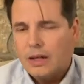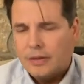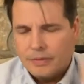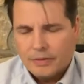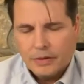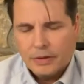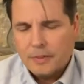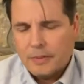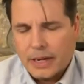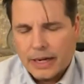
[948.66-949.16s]

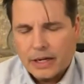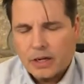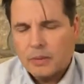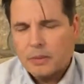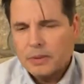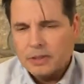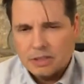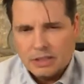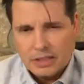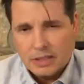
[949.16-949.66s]
Very minor,
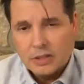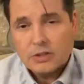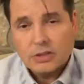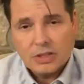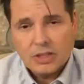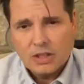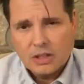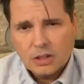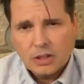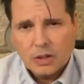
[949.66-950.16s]
but there's
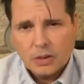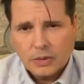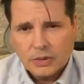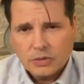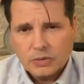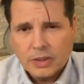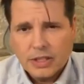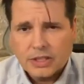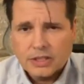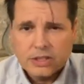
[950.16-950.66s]
still
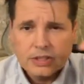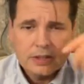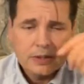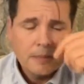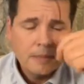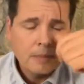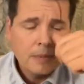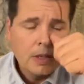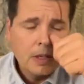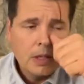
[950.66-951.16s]
always risks.
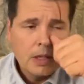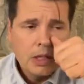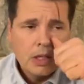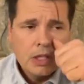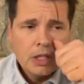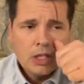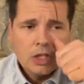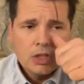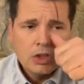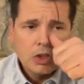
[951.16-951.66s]

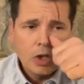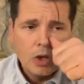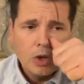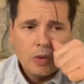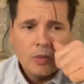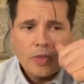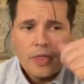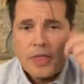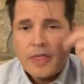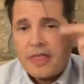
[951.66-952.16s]

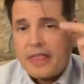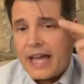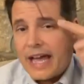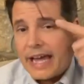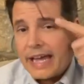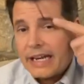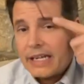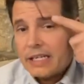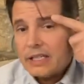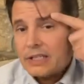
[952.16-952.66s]
So
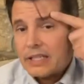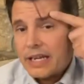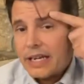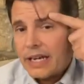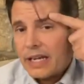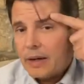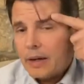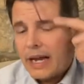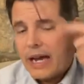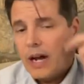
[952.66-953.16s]
that is
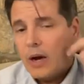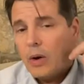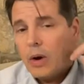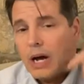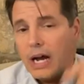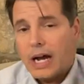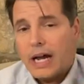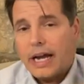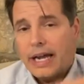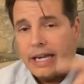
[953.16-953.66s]
how
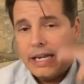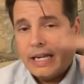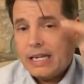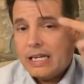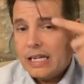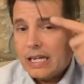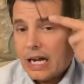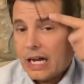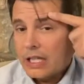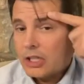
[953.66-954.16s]
I
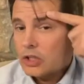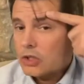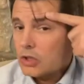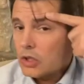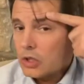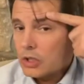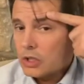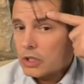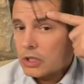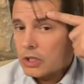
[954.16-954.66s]

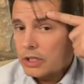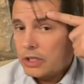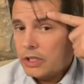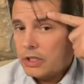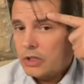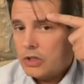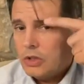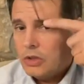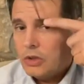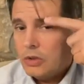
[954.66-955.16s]
non-surgically
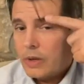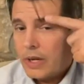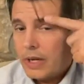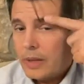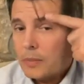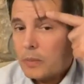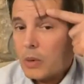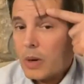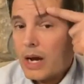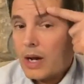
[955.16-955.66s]
do a
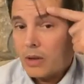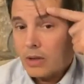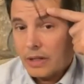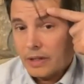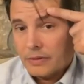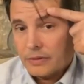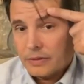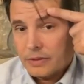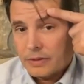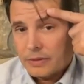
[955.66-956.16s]
brow
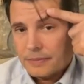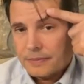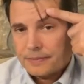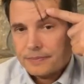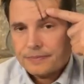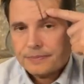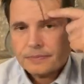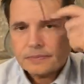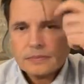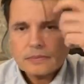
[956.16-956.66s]
lift.
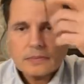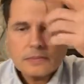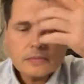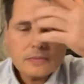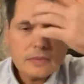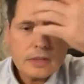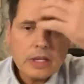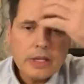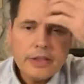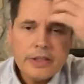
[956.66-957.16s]

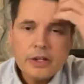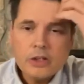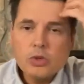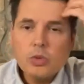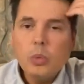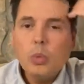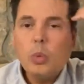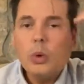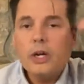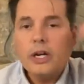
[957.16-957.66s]
There's
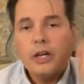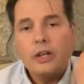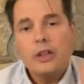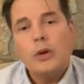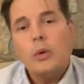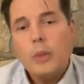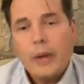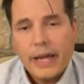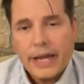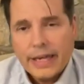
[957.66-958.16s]
one other
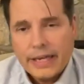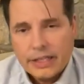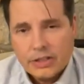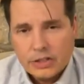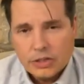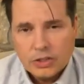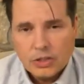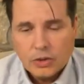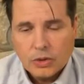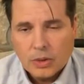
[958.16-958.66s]
way
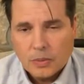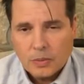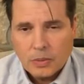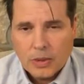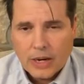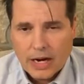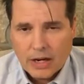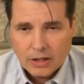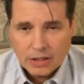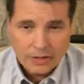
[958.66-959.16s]
to do a
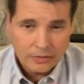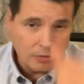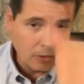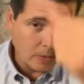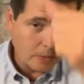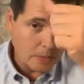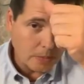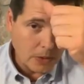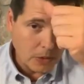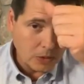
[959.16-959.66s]
brow lift
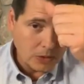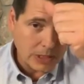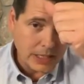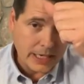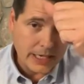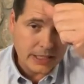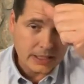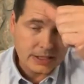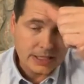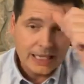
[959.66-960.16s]
with
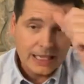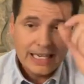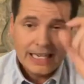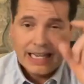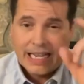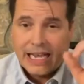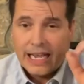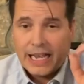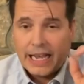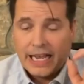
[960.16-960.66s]
Botox,
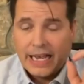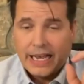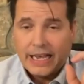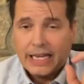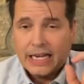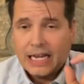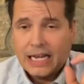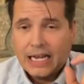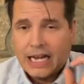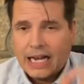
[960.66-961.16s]

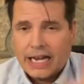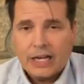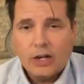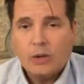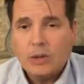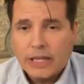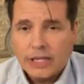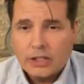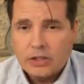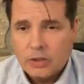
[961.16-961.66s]
and I
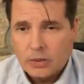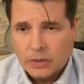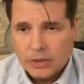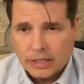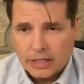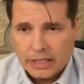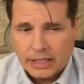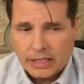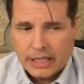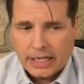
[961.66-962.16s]
don't like doing
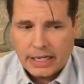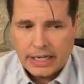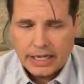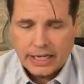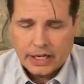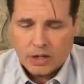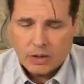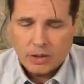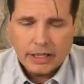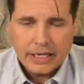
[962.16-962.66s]
it, and I
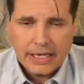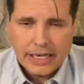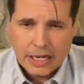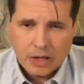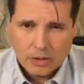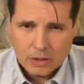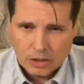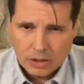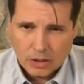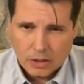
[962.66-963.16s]
don't like
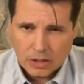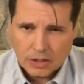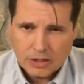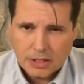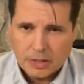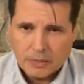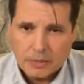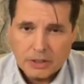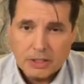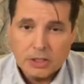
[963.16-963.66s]
how it looks,
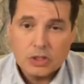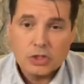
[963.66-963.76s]
and I'm going to